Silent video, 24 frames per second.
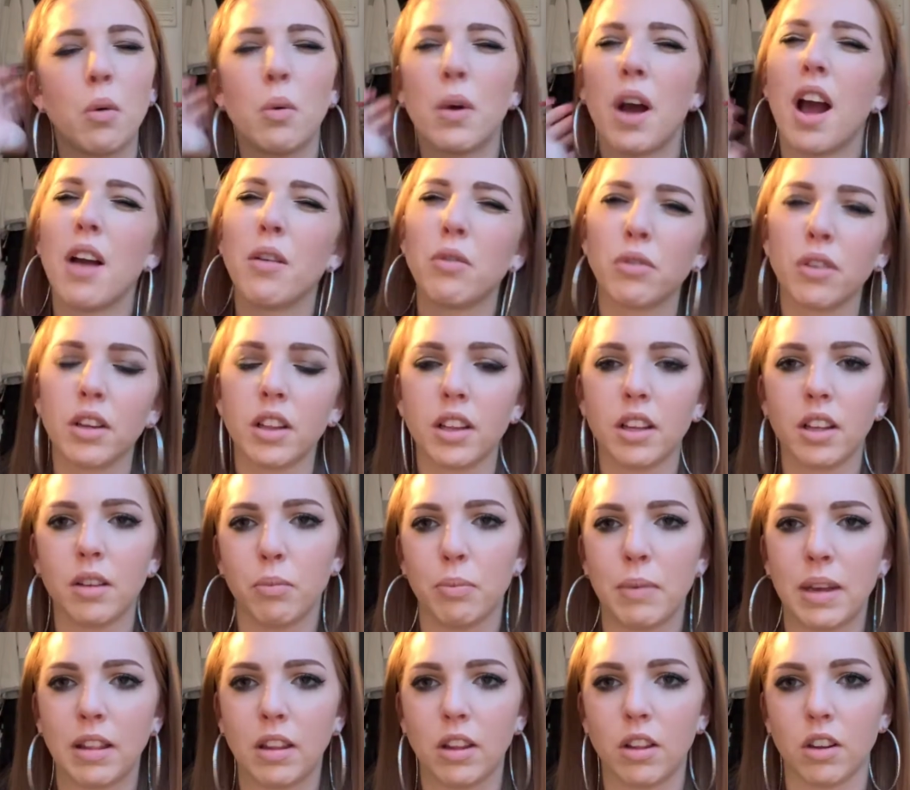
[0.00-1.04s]
I really
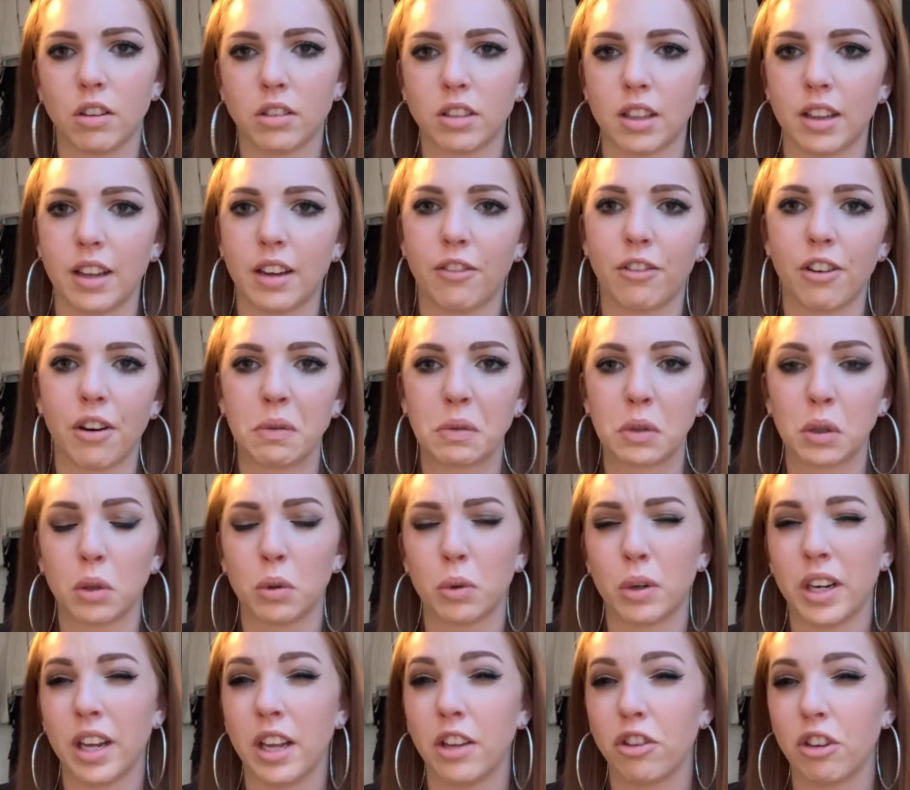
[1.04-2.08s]
mainly looked at like Forever Twenty
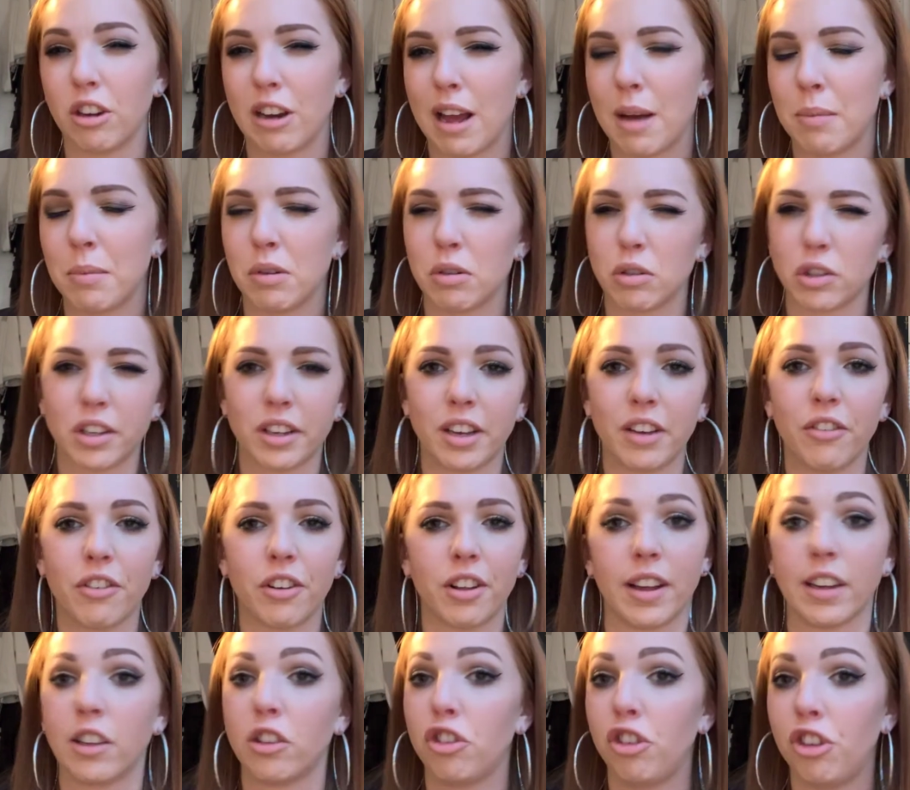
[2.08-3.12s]
One, h H&M. I was looking for
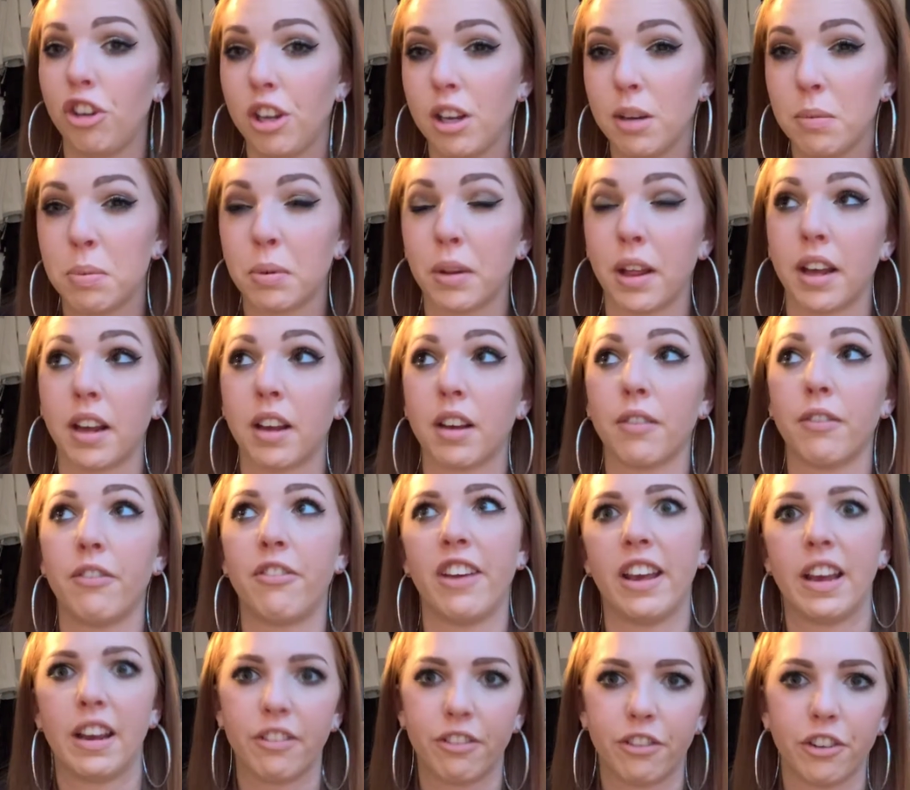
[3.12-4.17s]
like cheap, like
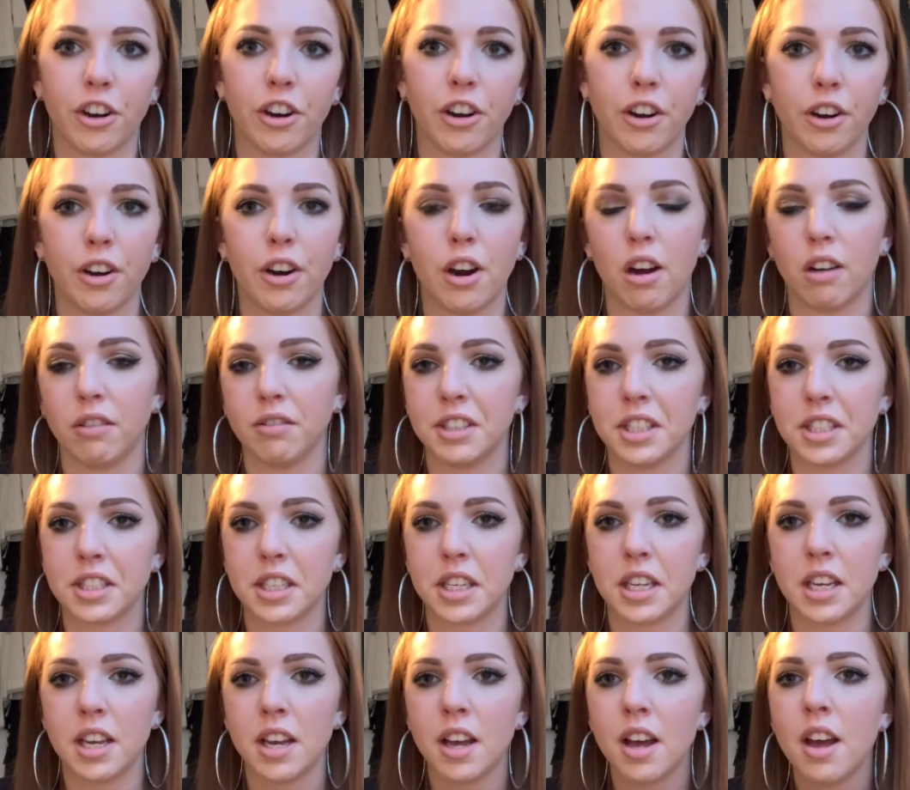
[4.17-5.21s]
fake fur,
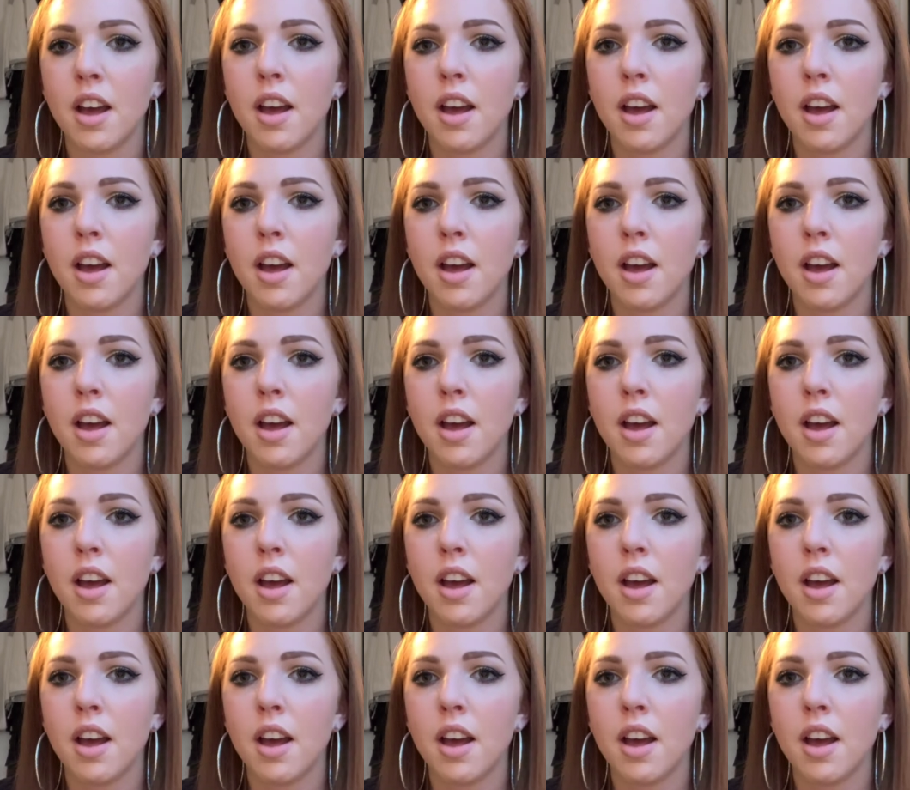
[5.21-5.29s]
obviously.